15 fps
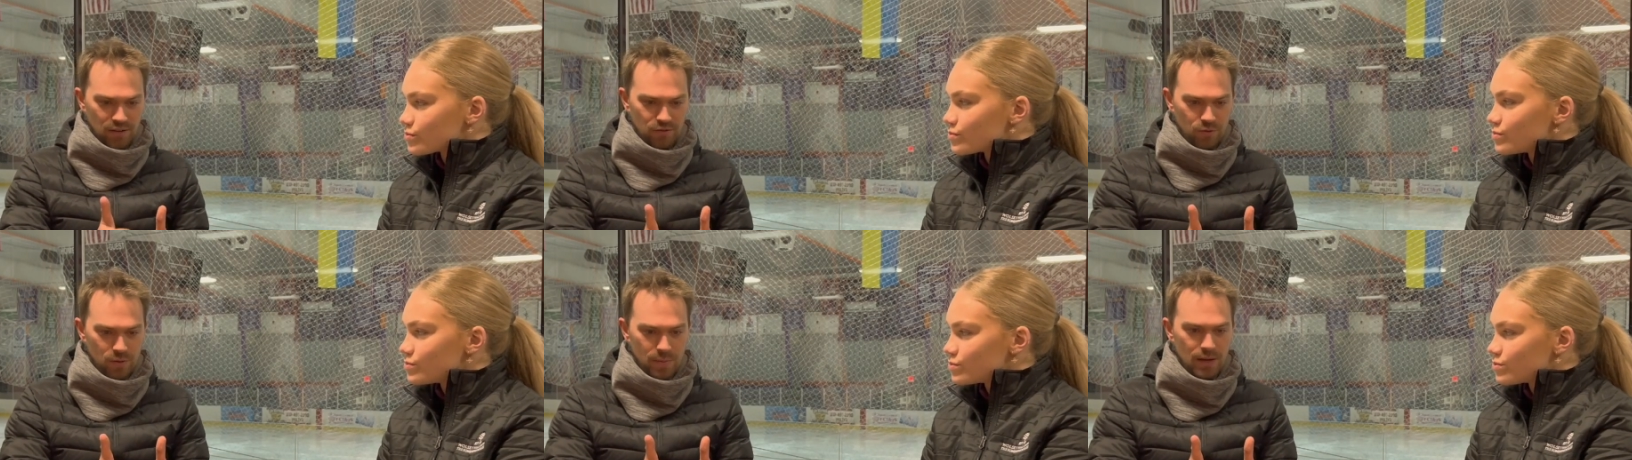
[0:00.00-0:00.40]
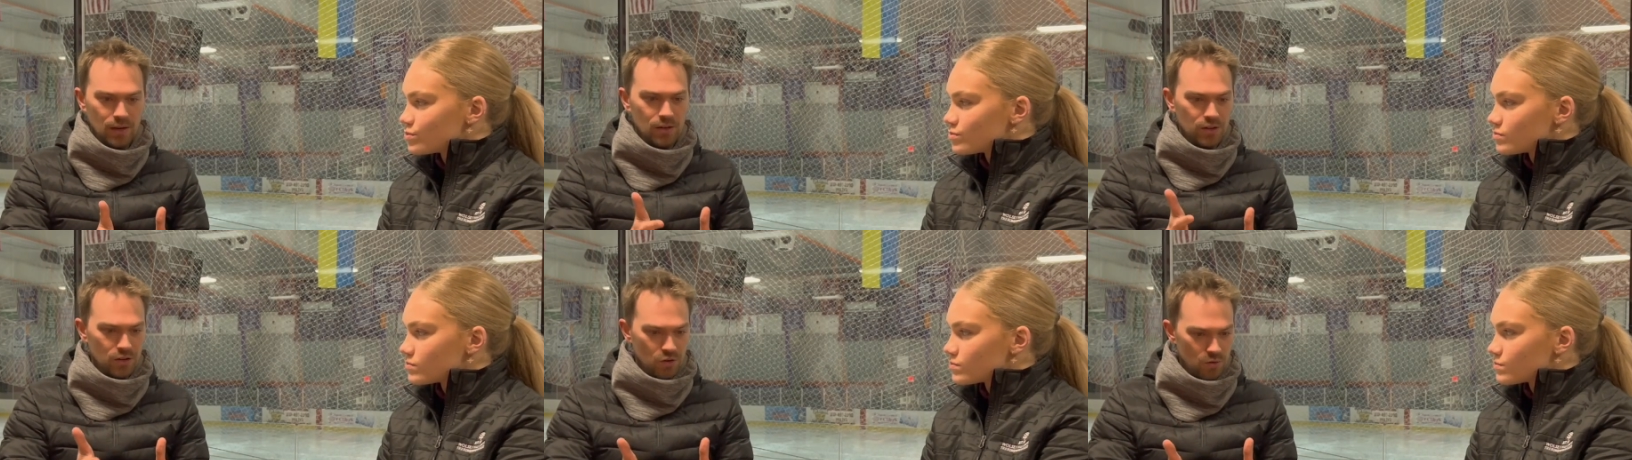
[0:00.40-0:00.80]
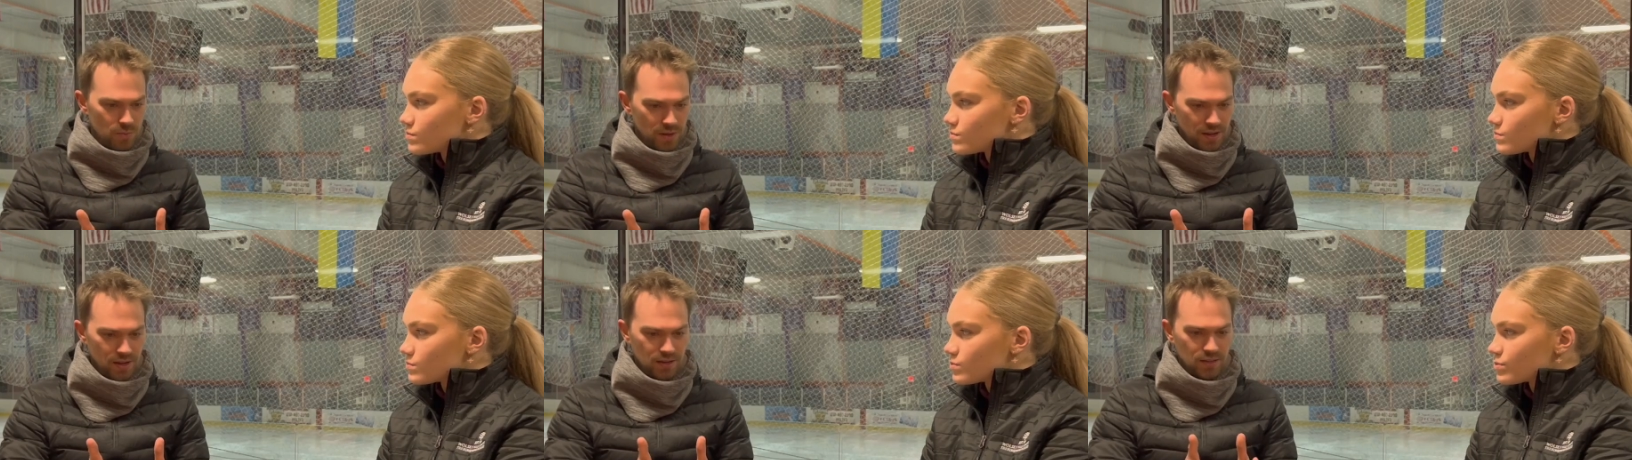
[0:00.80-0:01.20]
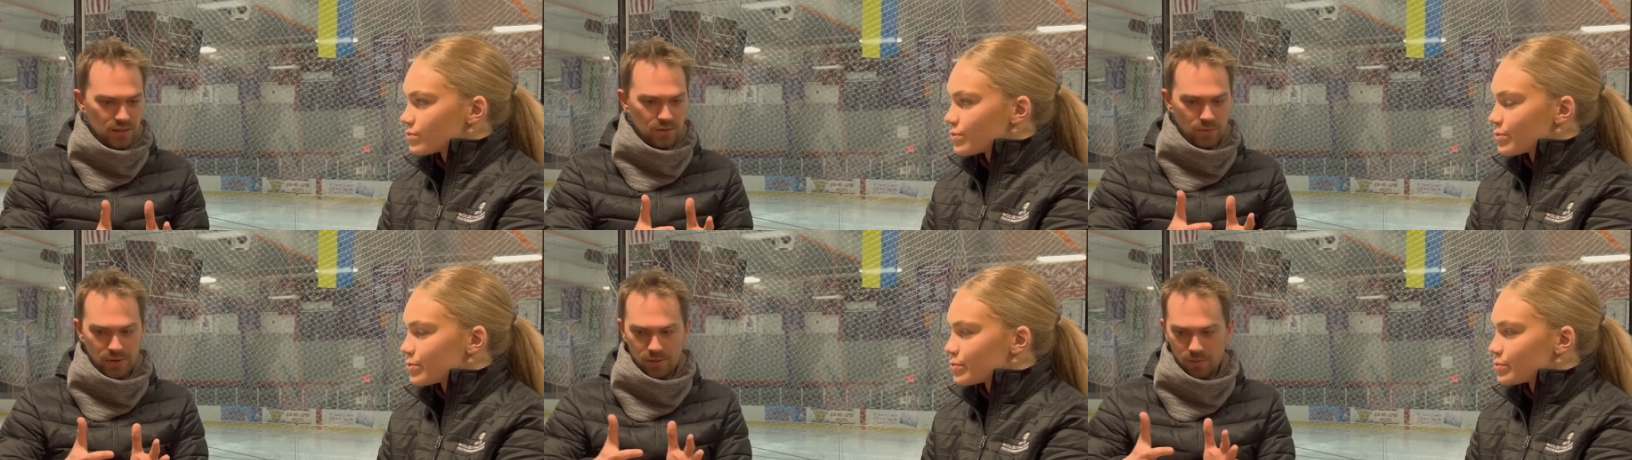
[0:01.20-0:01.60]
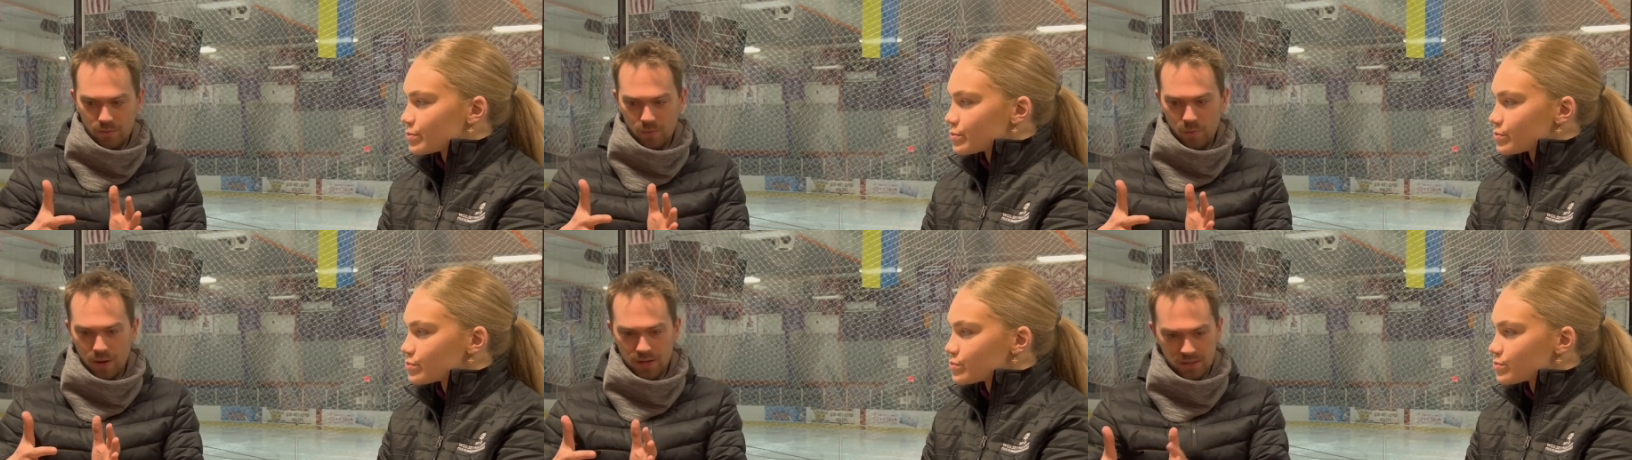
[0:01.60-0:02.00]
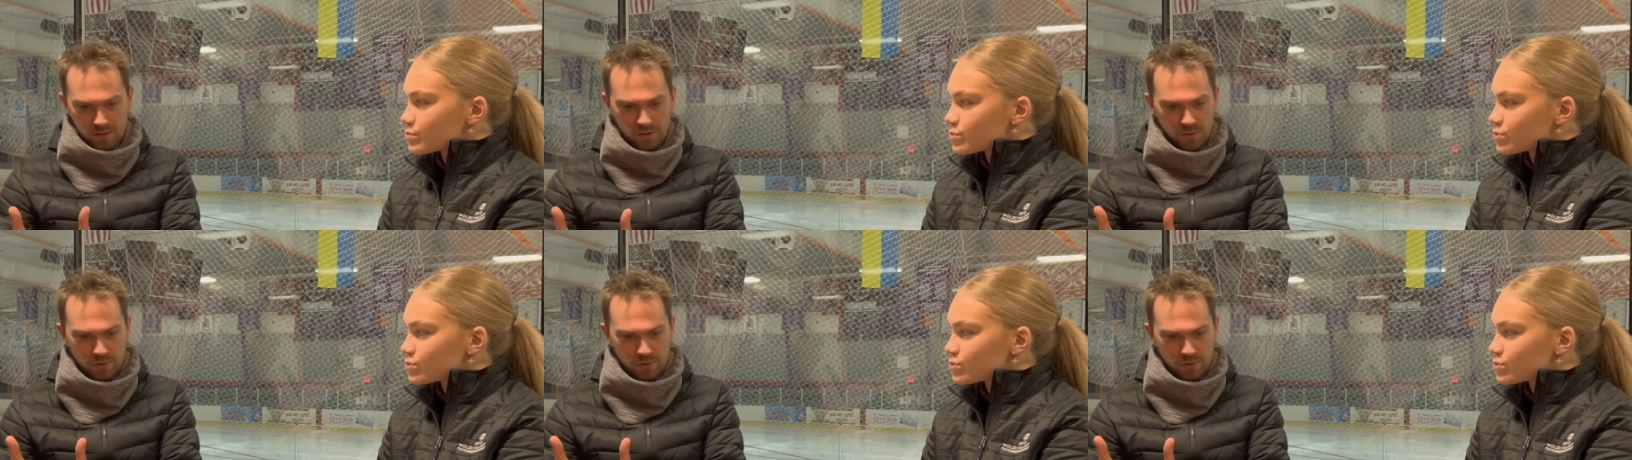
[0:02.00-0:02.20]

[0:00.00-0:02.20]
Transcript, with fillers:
Speaker 1: medalled at Europeans, we went to